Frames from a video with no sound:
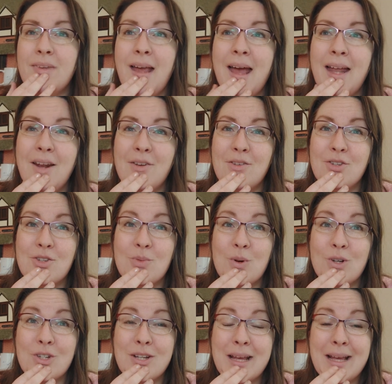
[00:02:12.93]
and I was just
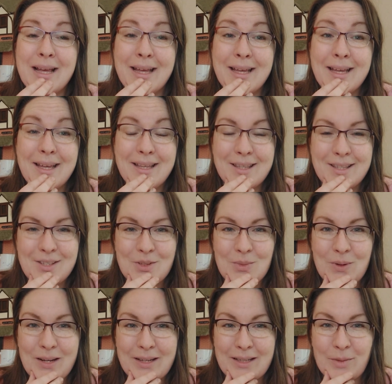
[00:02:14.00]
watching these
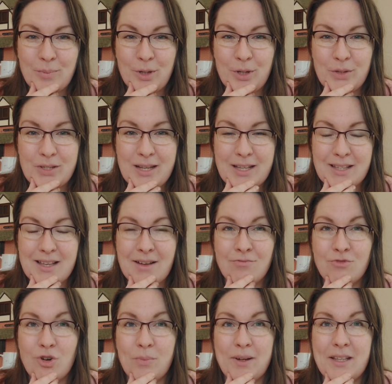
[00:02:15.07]
sweet little blue tits and
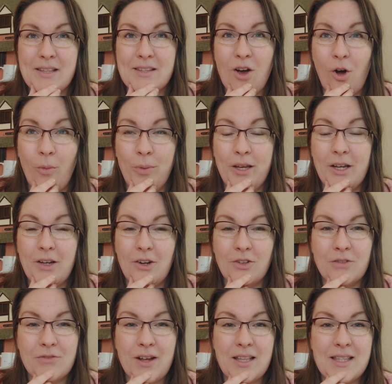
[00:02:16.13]
robins hopping along
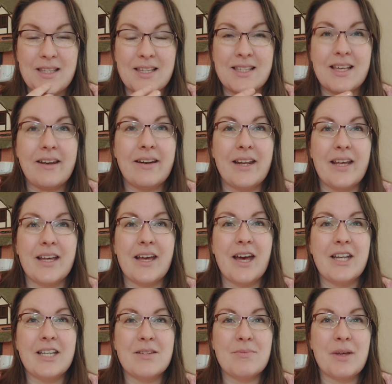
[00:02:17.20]
the fence. It suddenly
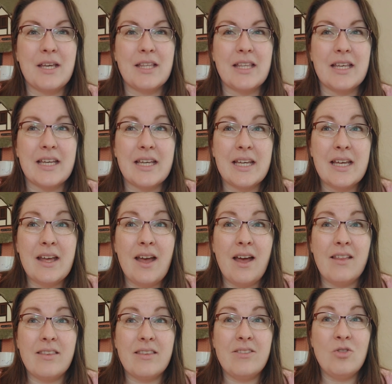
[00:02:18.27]
occurred to me that
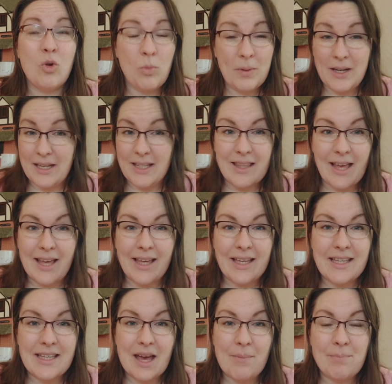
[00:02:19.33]
normally they
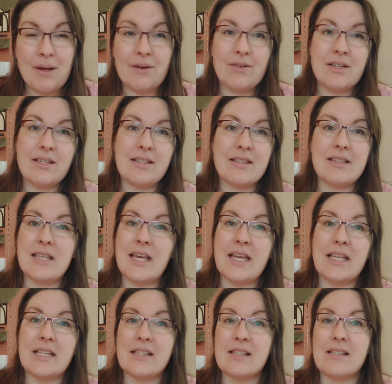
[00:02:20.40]
can get berries and
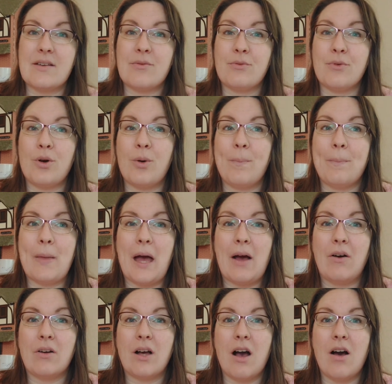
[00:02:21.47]
things from
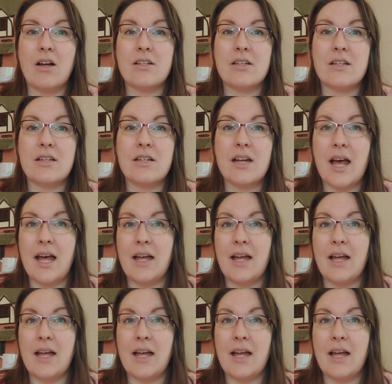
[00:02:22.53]
our garden,